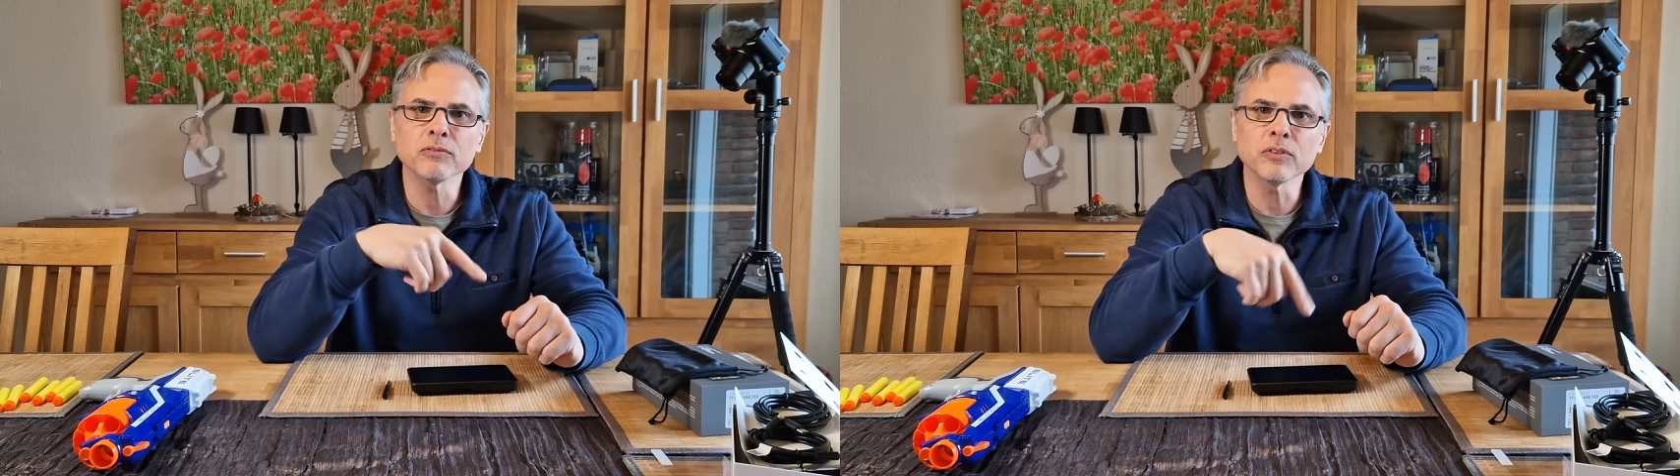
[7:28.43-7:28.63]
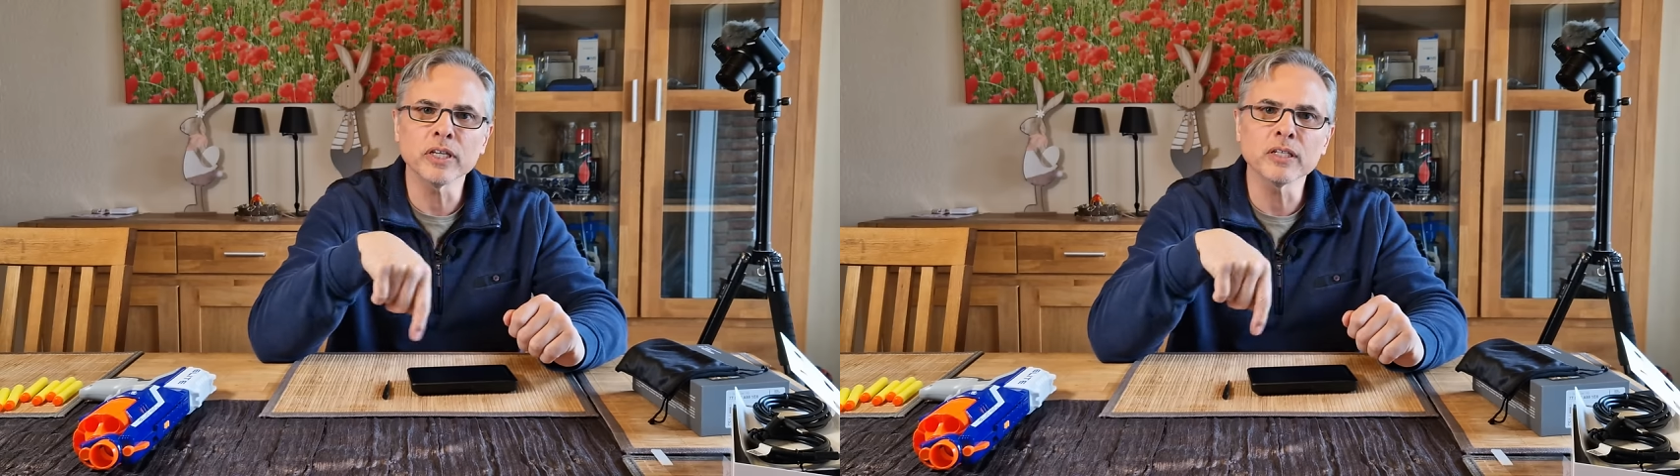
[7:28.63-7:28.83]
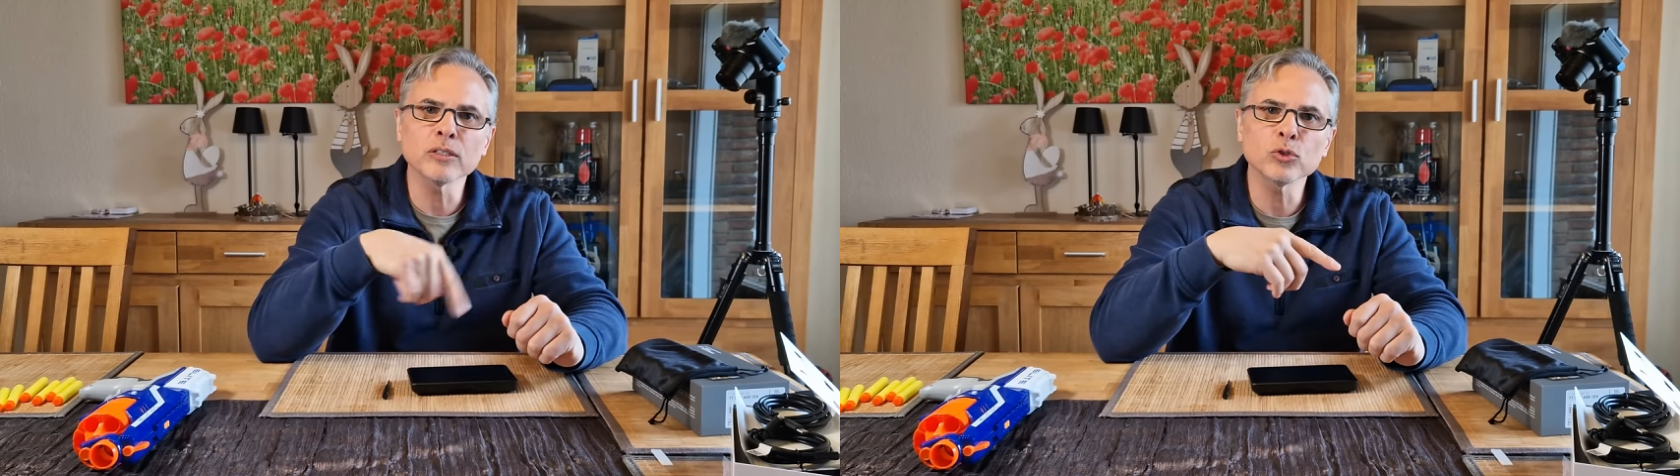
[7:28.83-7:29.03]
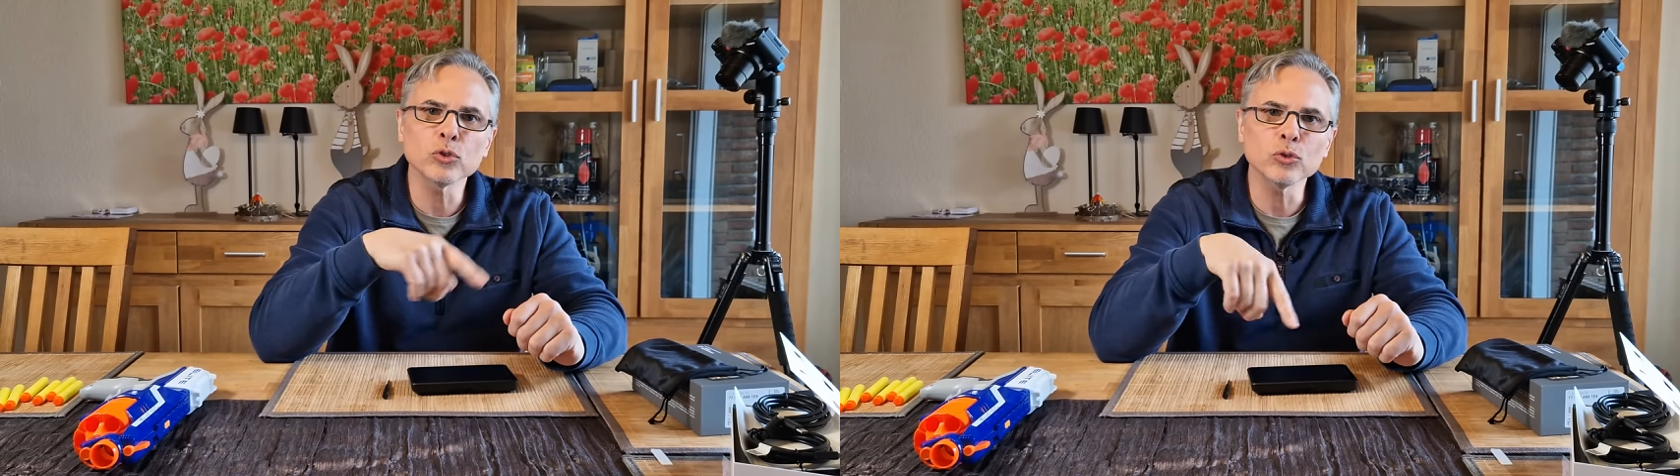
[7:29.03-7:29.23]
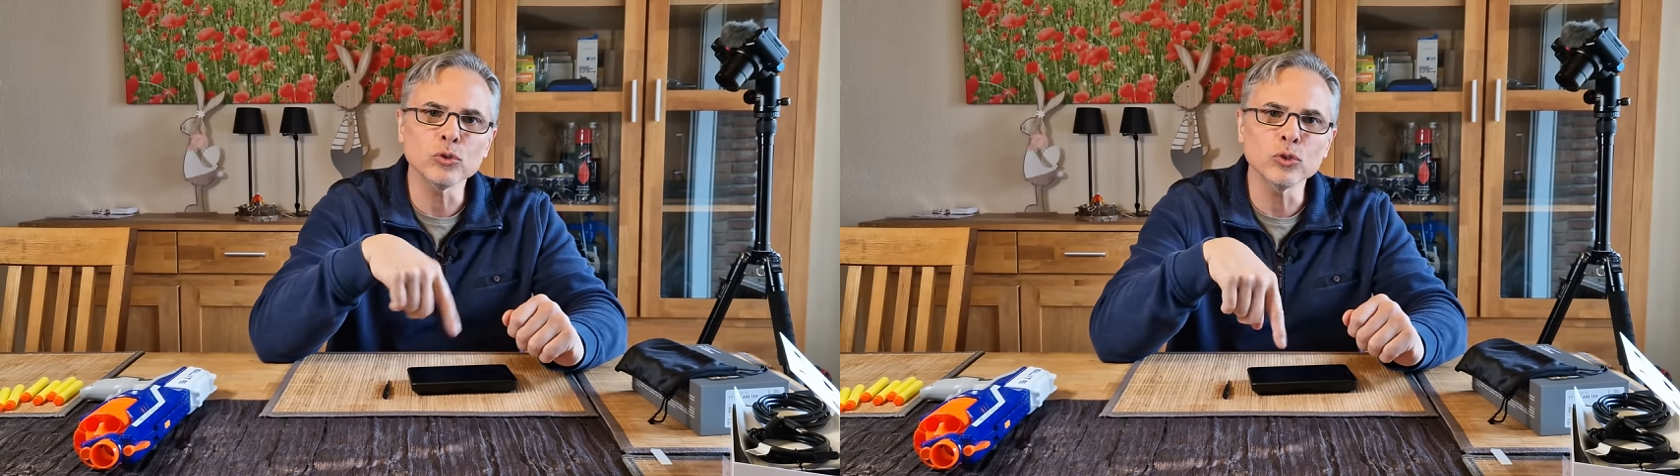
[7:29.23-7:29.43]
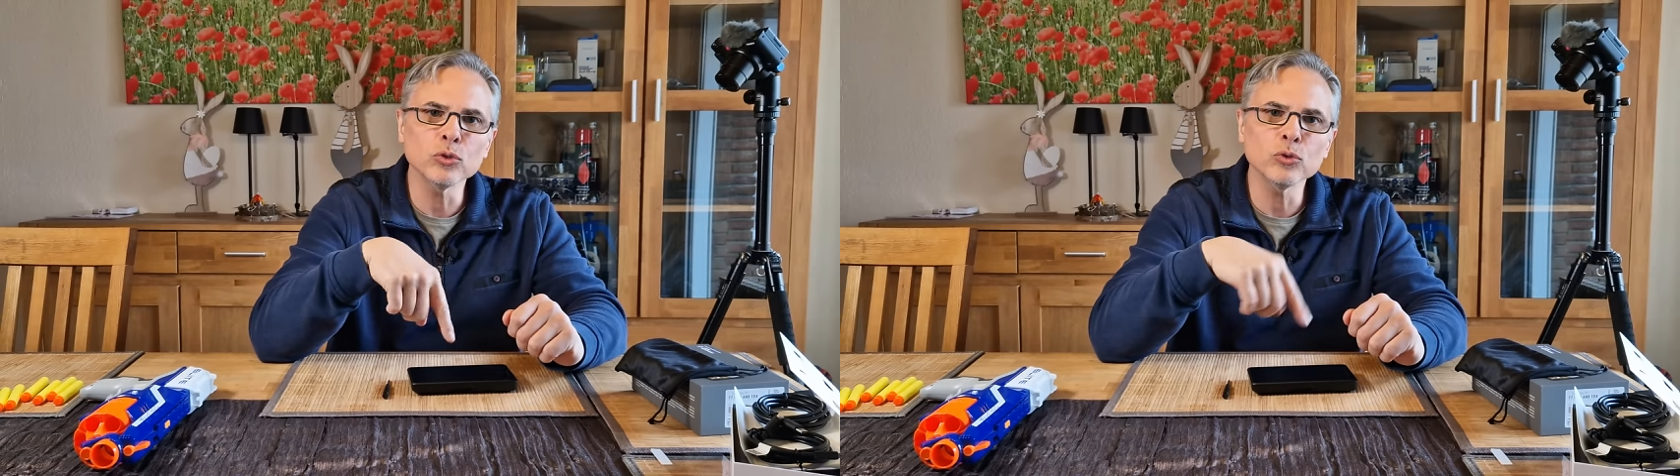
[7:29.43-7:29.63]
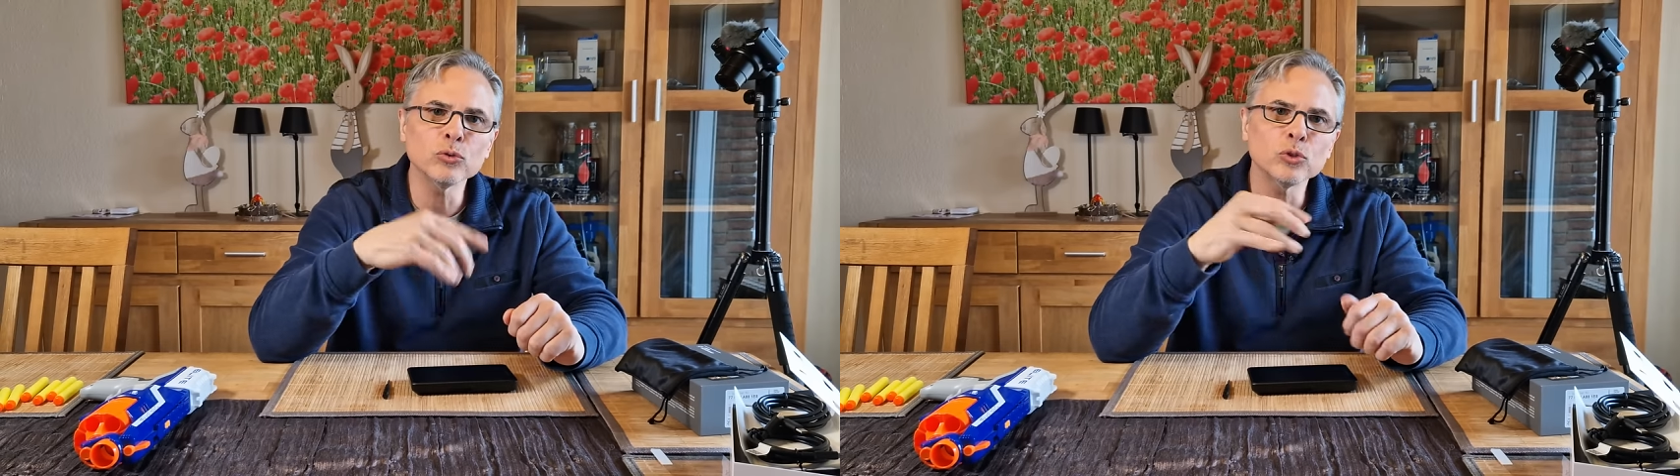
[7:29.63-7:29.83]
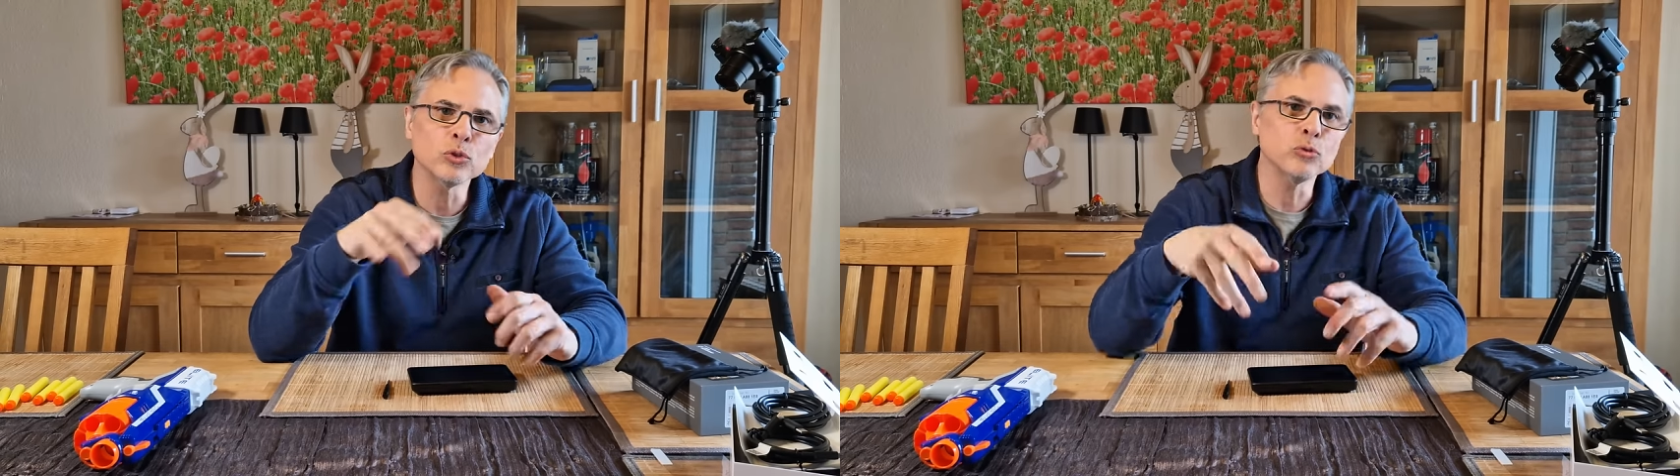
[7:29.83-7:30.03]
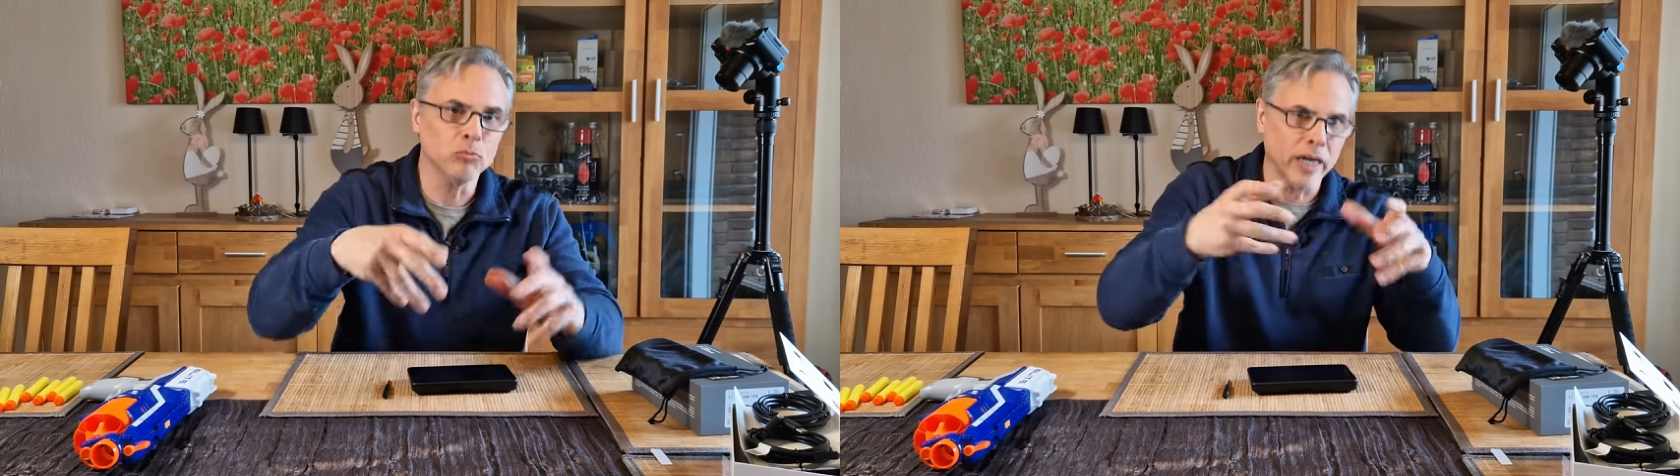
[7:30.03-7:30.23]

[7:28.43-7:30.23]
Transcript: of things to do to